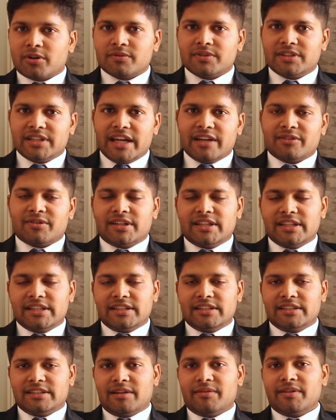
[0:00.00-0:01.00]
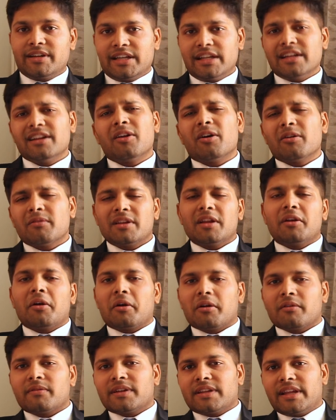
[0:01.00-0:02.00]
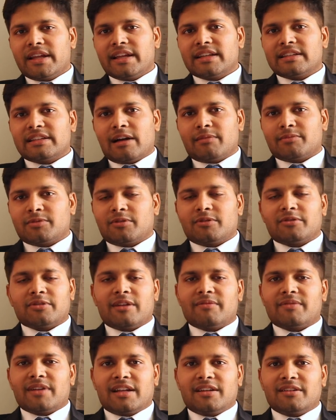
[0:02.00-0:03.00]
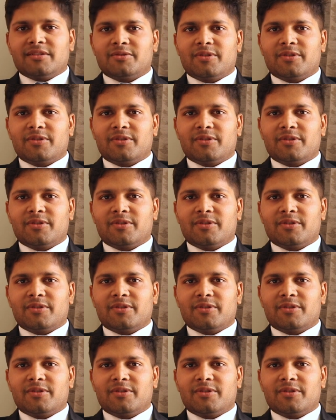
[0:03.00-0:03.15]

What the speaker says: of JEE 2017 along with a lot of other exams also I've done.